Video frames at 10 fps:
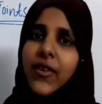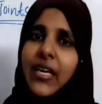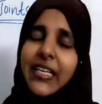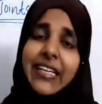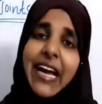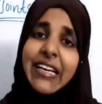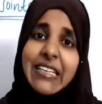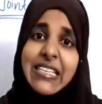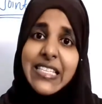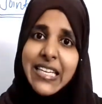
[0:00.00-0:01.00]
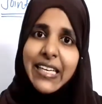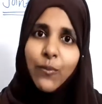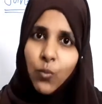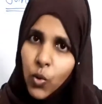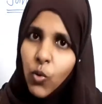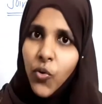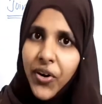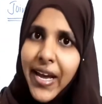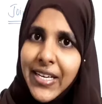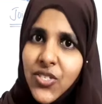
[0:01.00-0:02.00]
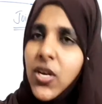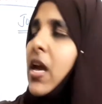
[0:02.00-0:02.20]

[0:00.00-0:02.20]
It can easily move, right?